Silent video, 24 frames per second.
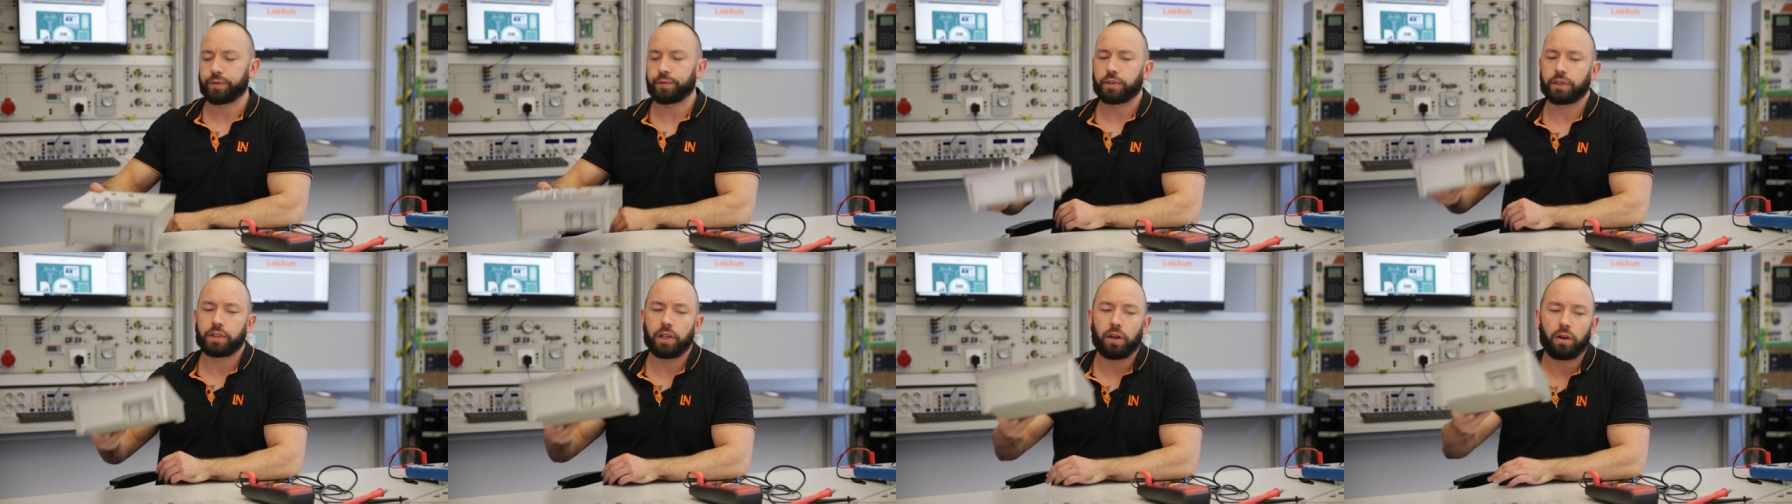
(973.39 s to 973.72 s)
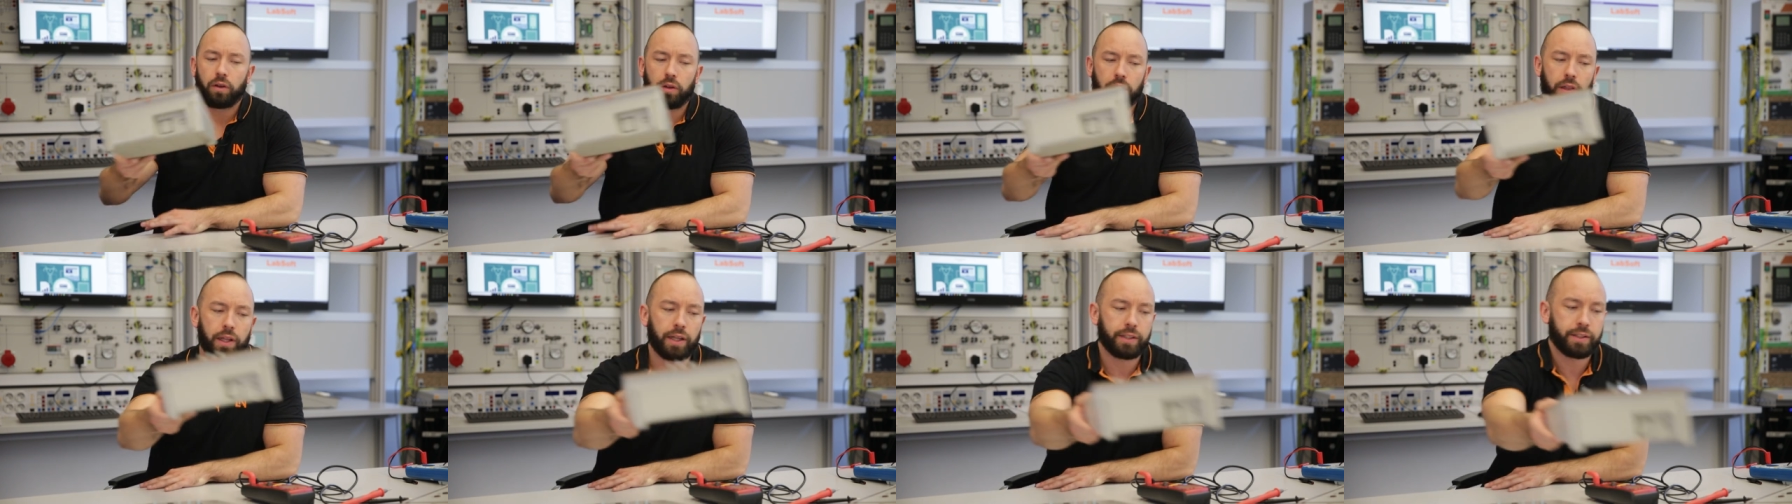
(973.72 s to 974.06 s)

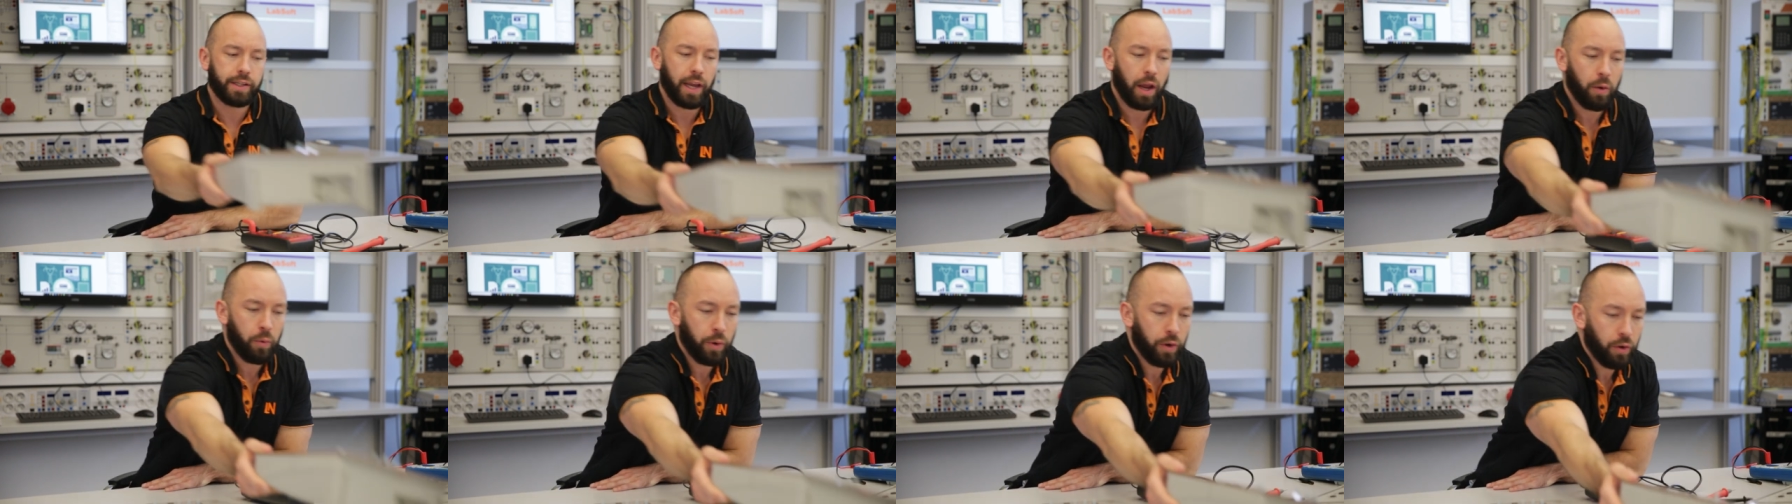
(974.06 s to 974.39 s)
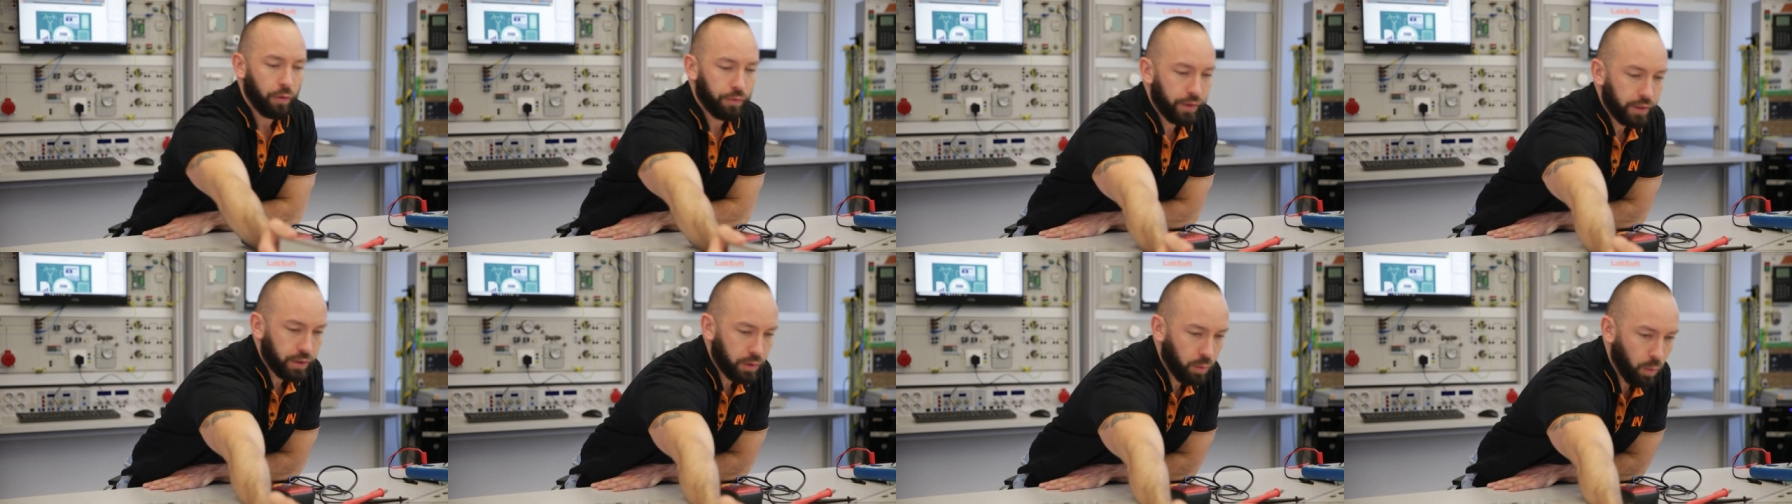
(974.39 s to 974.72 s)
So let's get rid
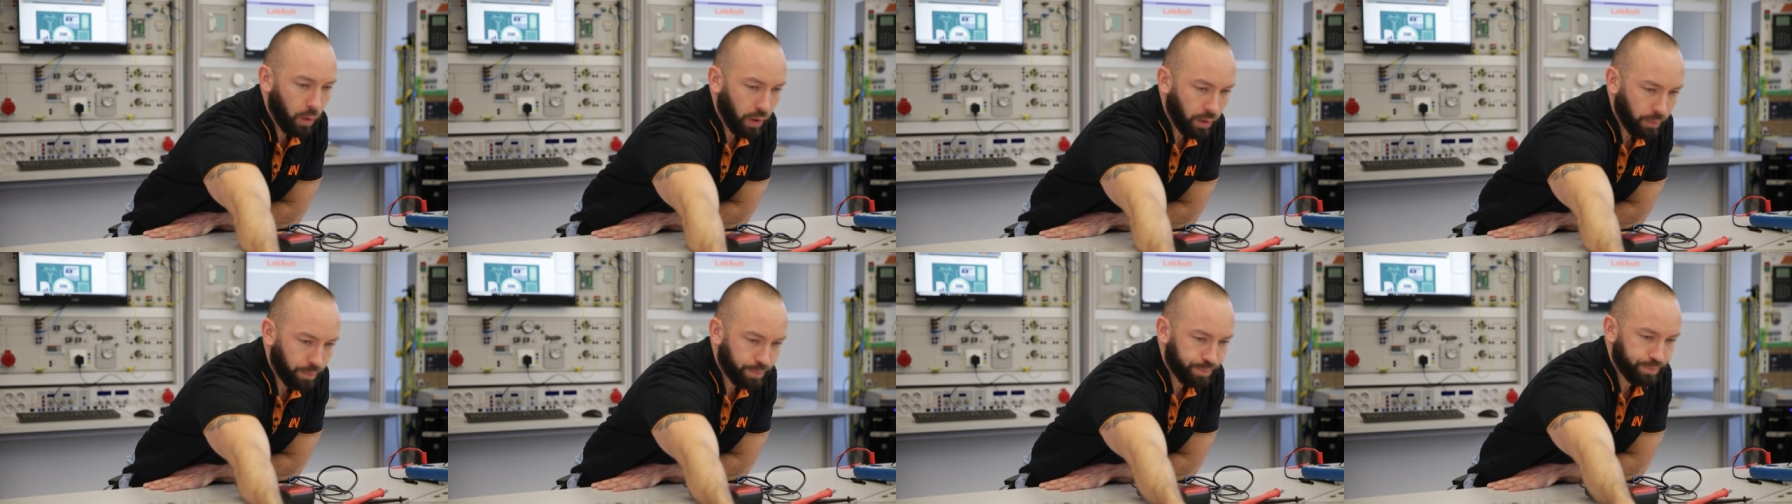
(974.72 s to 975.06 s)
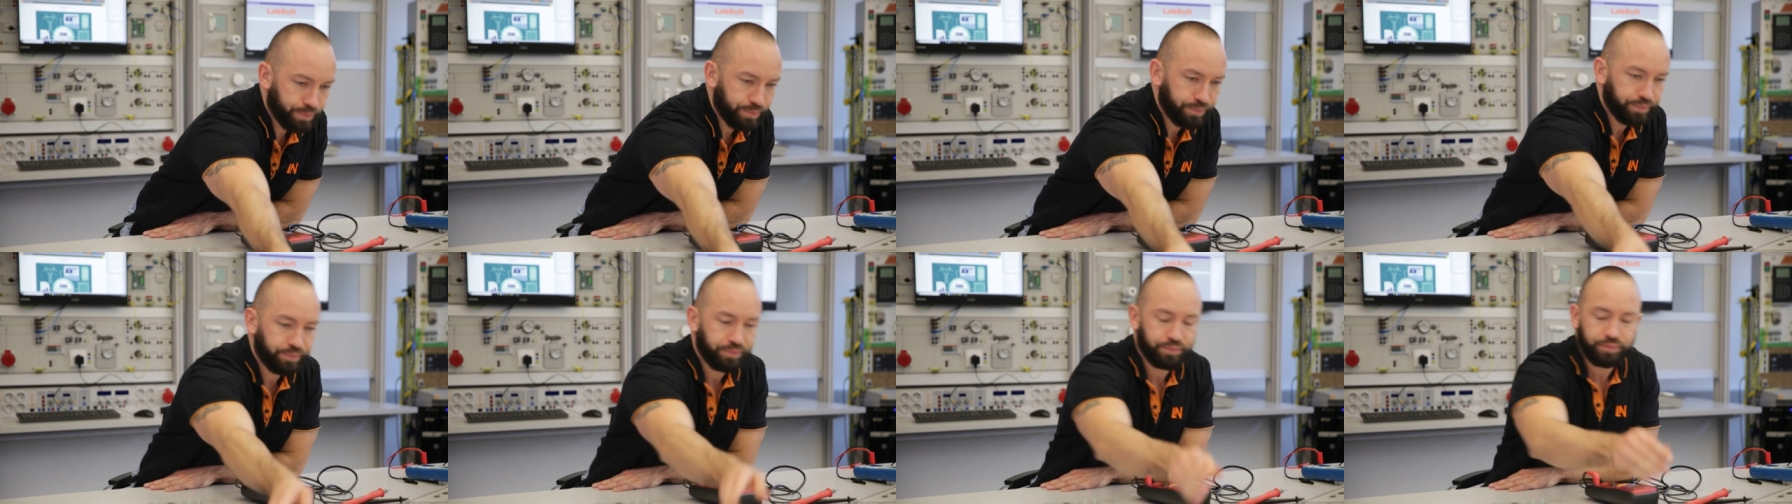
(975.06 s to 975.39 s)
of this one,
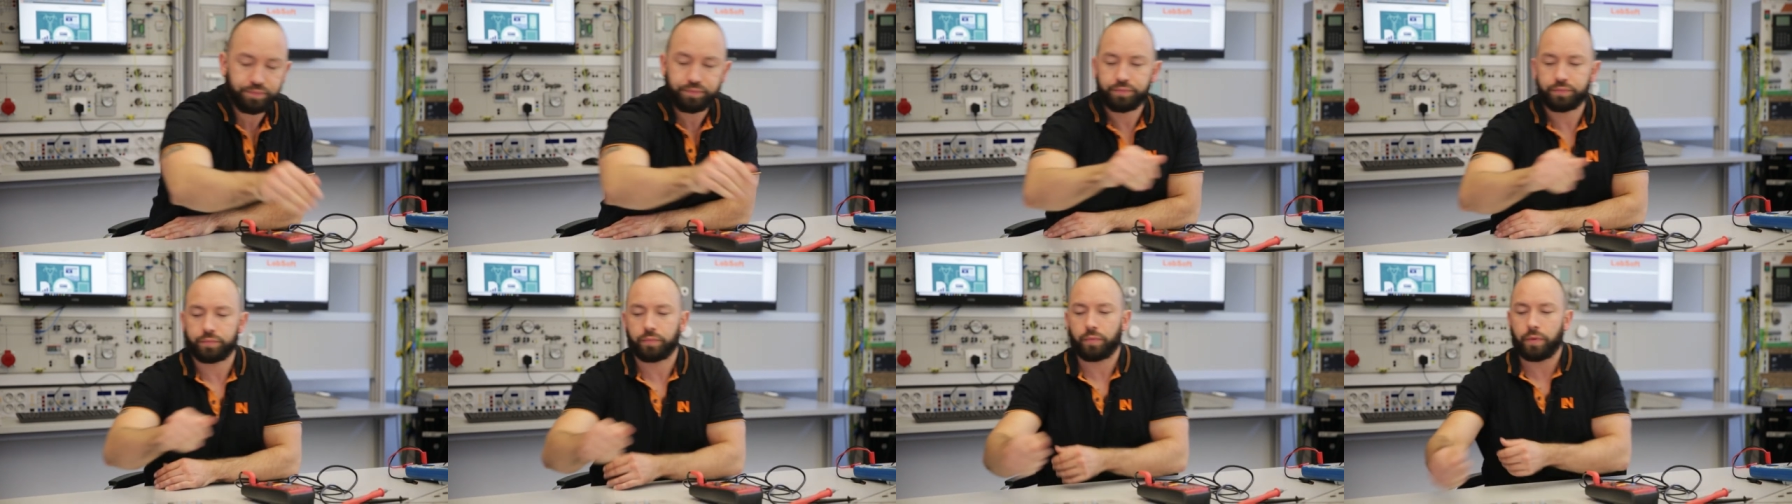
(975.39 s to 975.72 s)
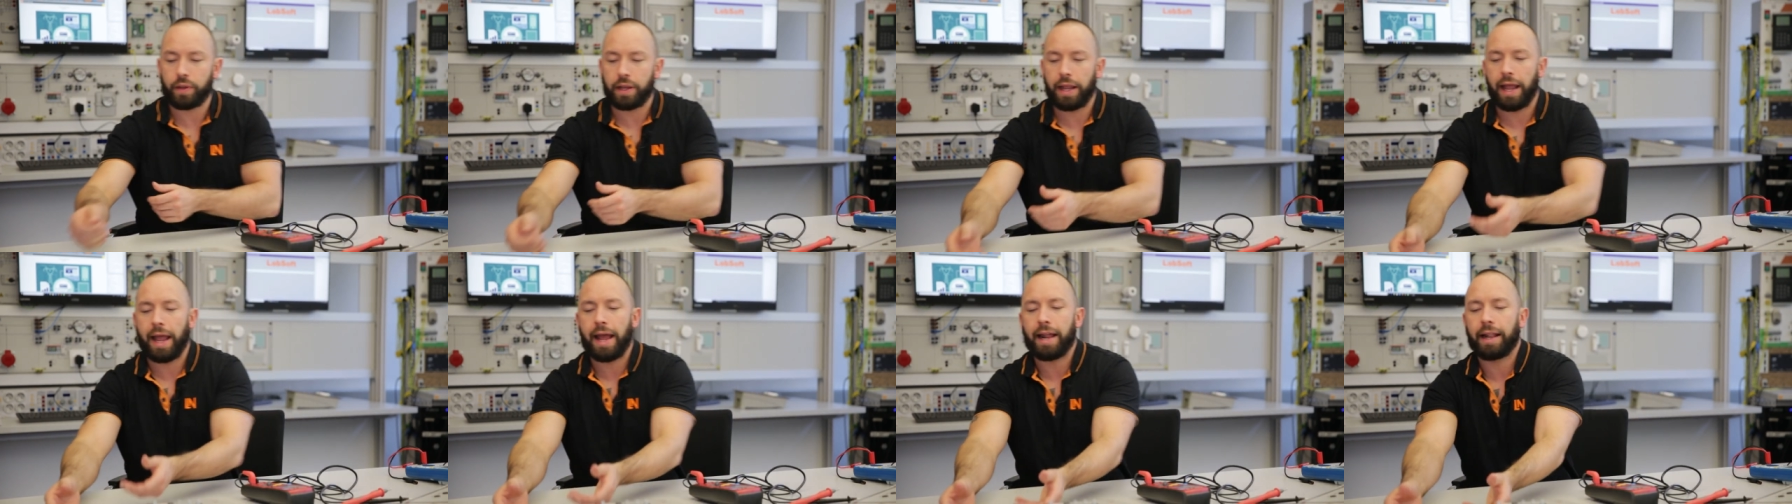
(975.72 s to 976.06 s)

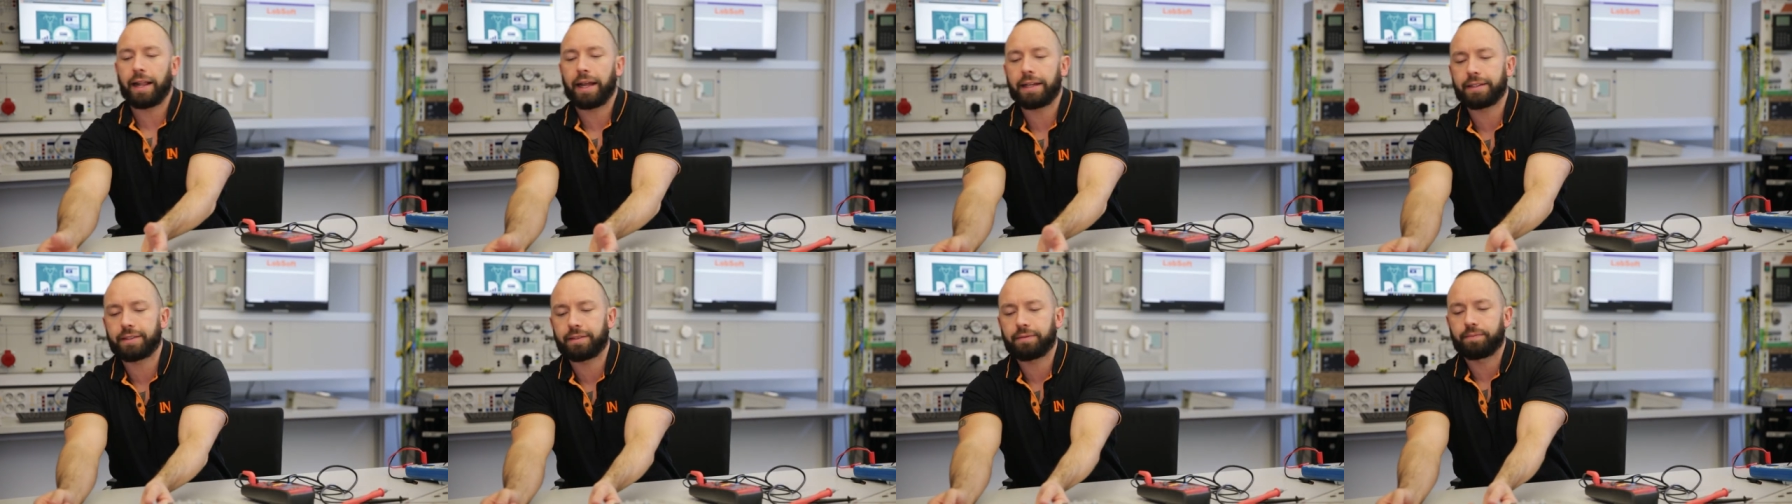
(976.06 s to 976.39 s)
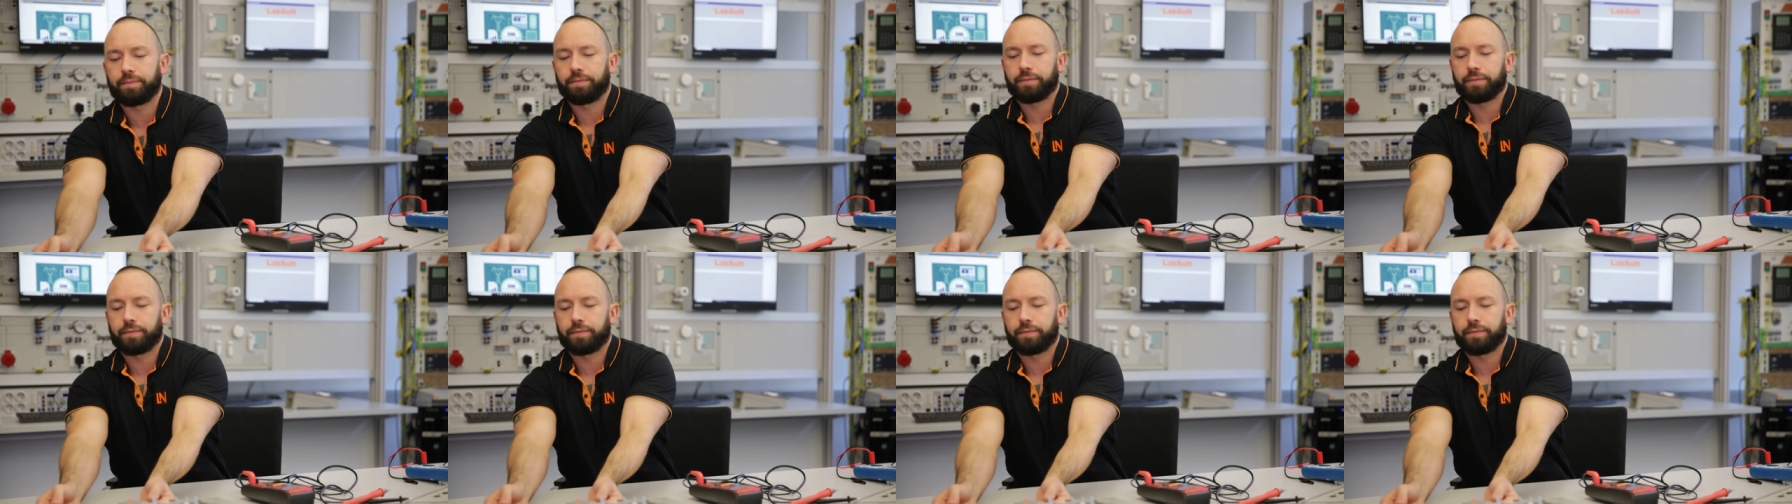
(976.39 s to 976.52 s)
and let's